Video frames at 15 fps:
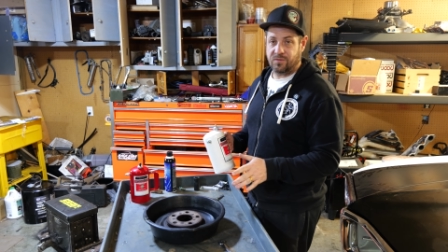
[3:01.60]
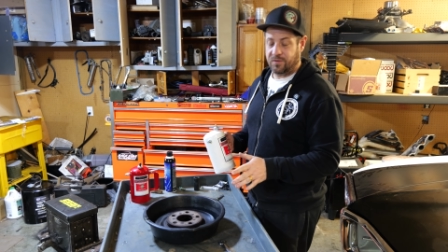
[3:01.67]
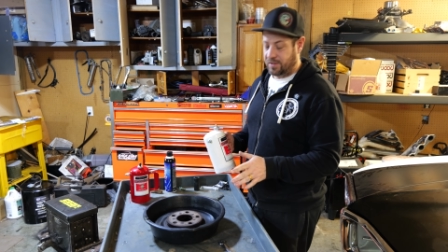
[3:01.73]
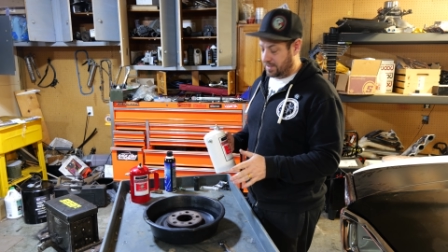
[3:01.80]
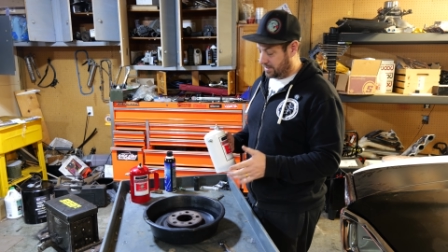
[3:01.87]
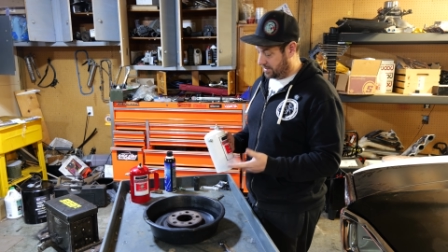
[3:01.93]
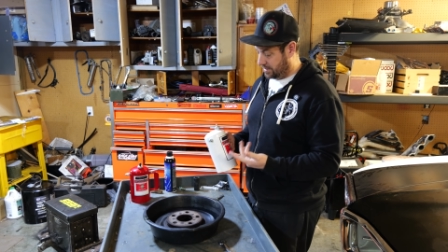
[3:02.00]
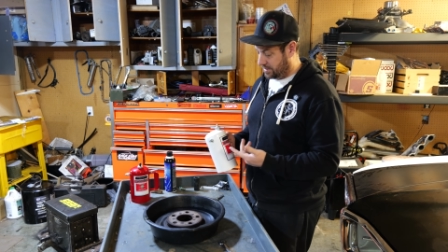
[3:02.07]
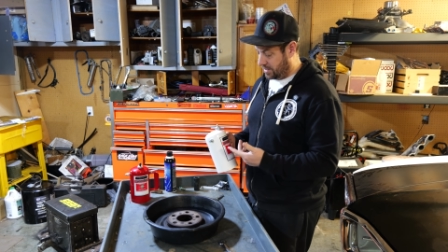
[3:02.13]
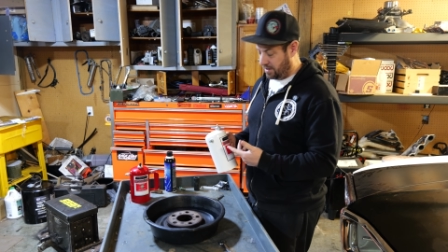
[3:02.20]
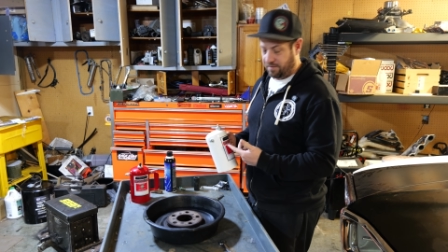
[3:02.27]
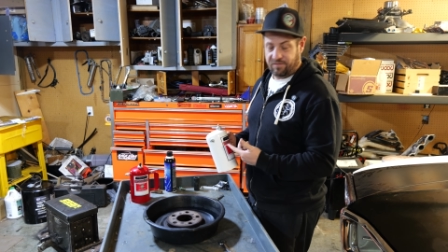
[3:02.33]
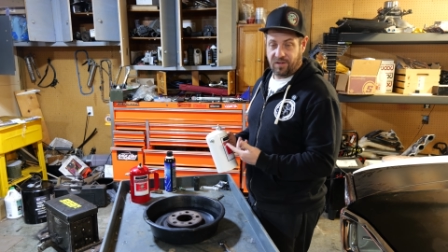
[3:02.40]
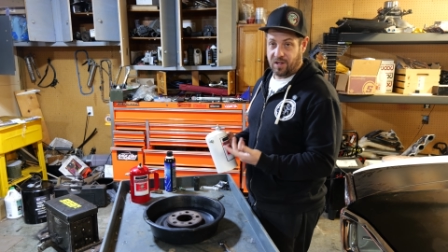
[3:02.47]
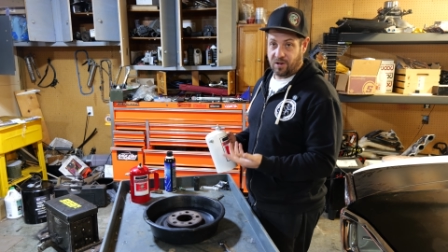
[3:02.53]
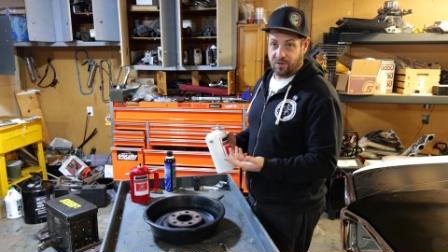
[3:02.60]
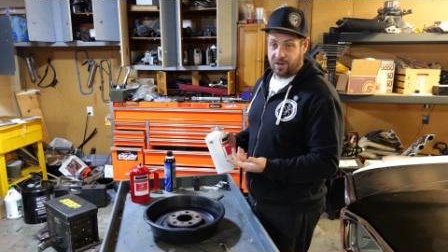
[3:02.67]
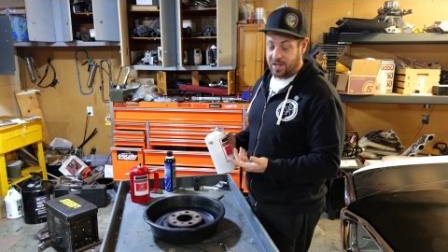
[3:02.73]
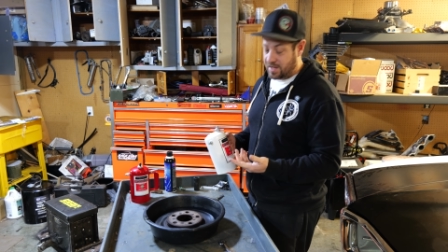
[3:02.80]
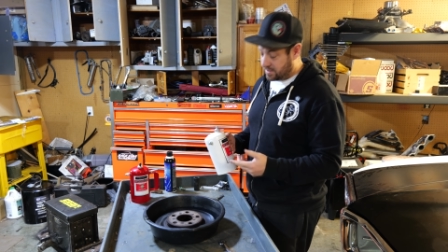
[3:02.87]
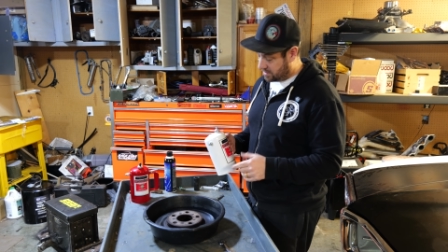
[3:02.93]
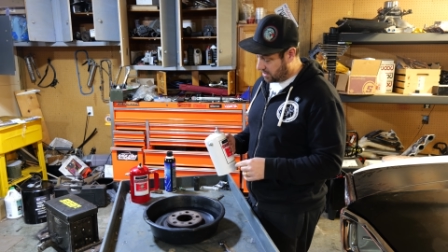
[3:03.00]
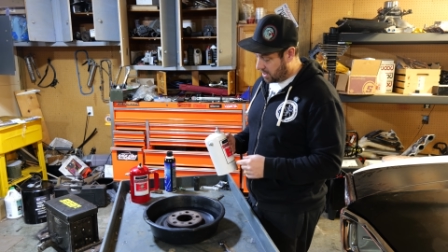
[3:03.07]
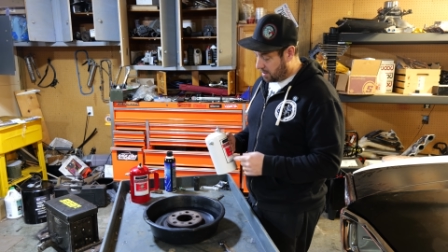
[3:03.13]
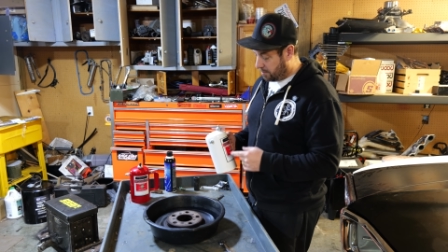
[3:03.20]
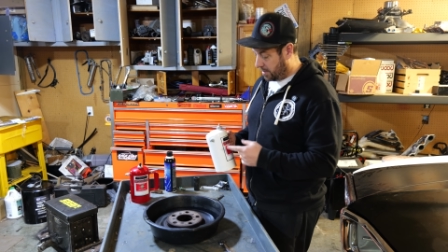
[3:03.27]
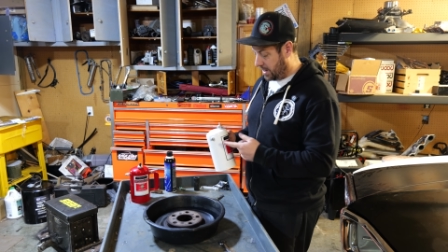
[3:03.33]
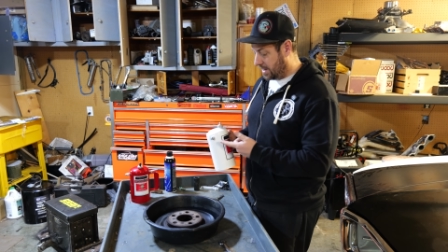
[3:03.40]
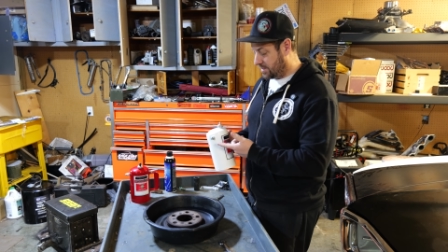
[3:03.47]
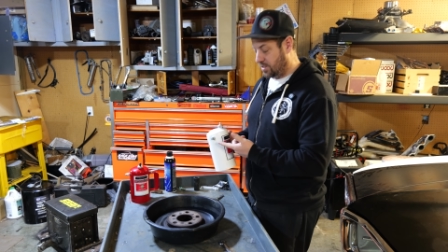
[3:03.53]
for this that's gonna fit your needs,
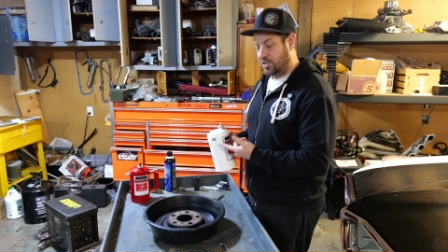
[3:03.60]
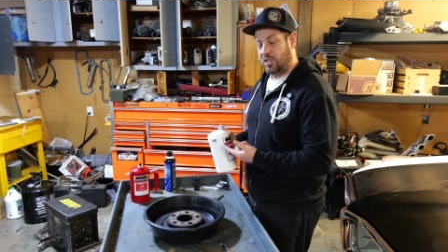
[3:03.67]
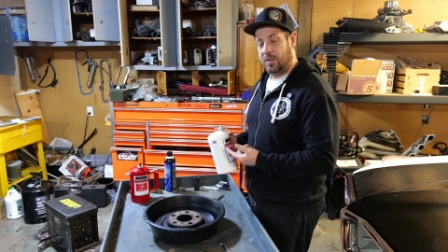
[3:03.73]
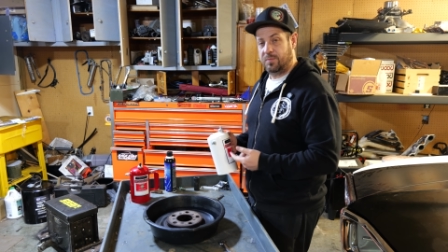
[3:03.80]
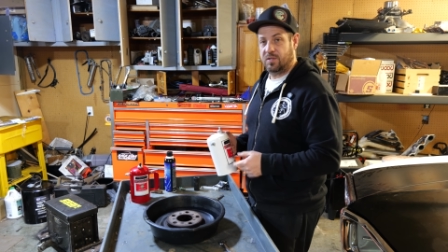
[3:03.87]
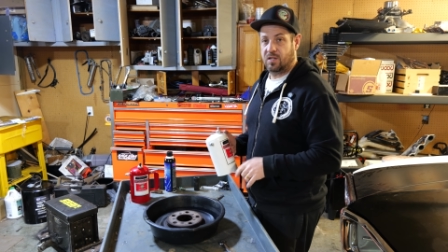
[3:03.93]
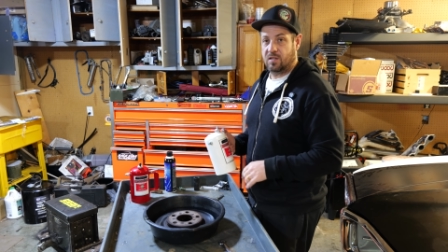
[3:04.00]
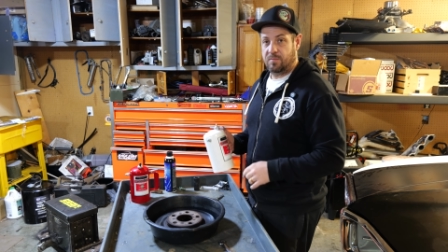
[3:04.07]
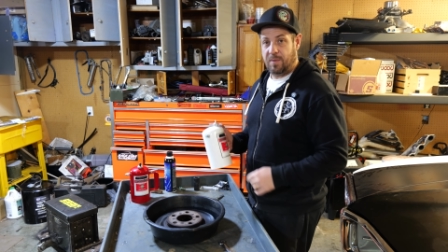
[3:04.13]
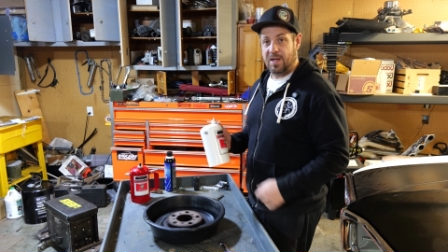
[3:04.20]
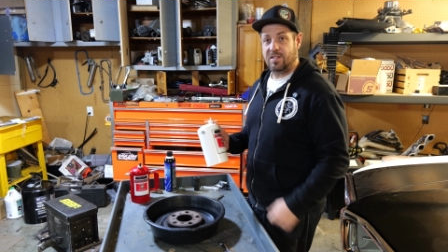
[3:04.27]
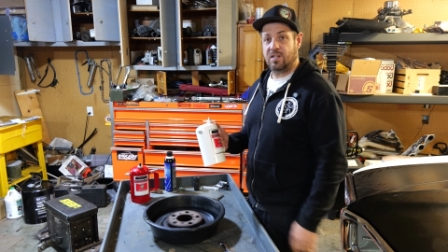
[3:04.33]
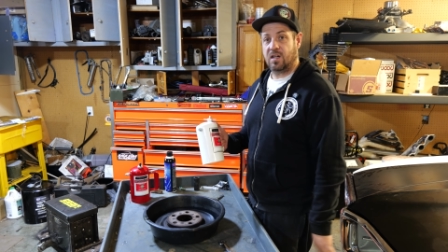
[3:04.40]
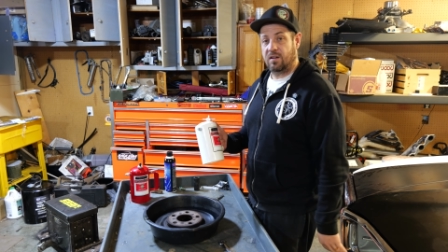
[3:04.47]
but as it ships in its basic